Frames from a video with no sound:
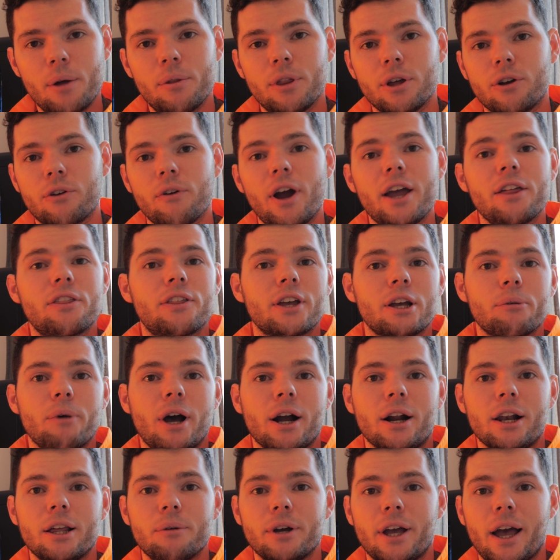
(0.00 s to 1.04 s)
The great thing
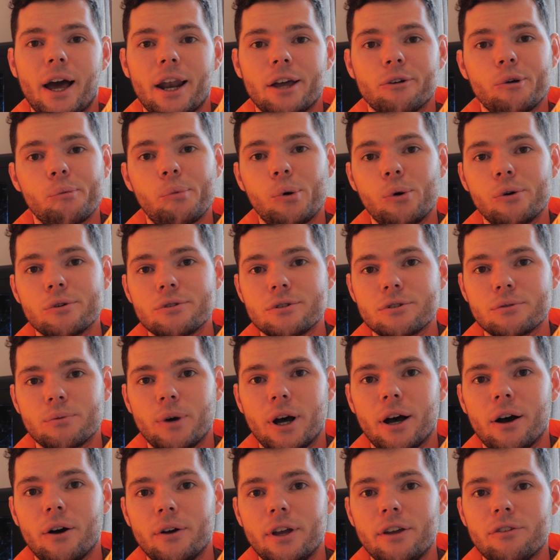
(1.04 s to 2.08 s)
about ClickMechanic reports as
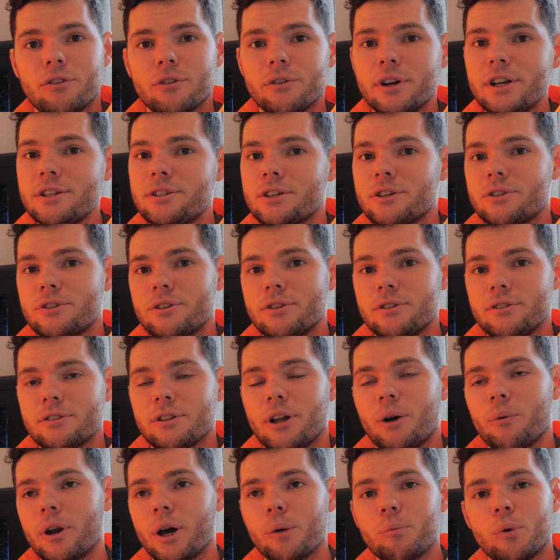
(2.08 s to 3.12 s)
well, if there is issues,
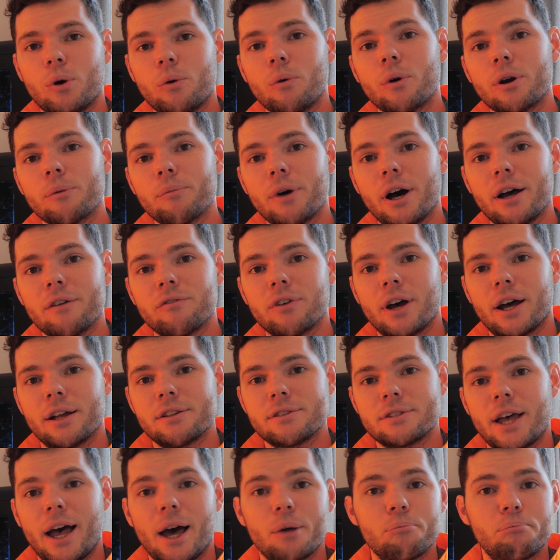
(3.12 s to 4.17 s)
like when I bought one of my
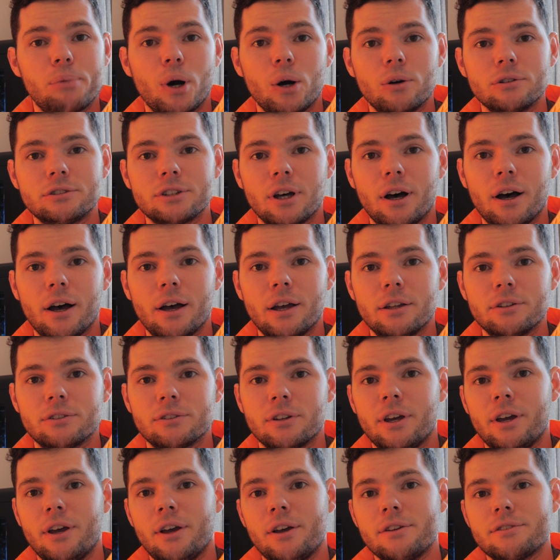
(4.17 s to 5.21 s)
vans, it had bold tyres.
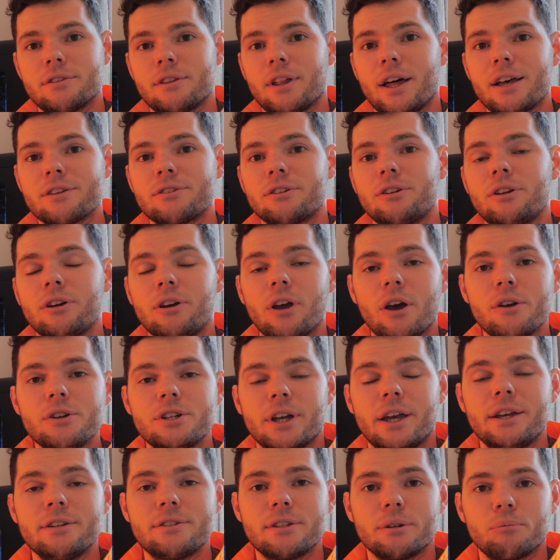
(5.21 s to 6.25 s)
So that's a
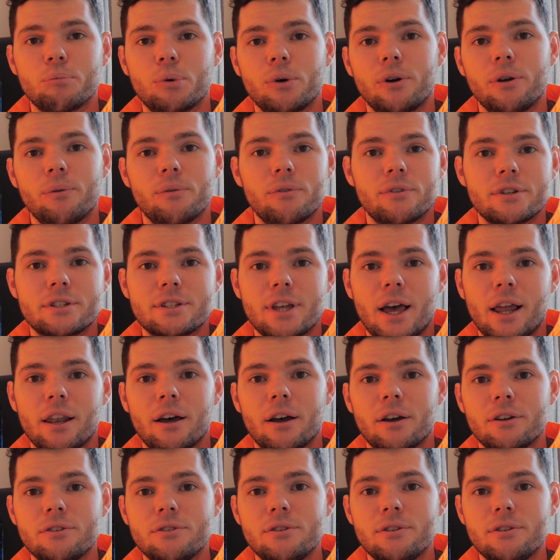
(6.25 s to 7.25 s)
negotiating point with the seller.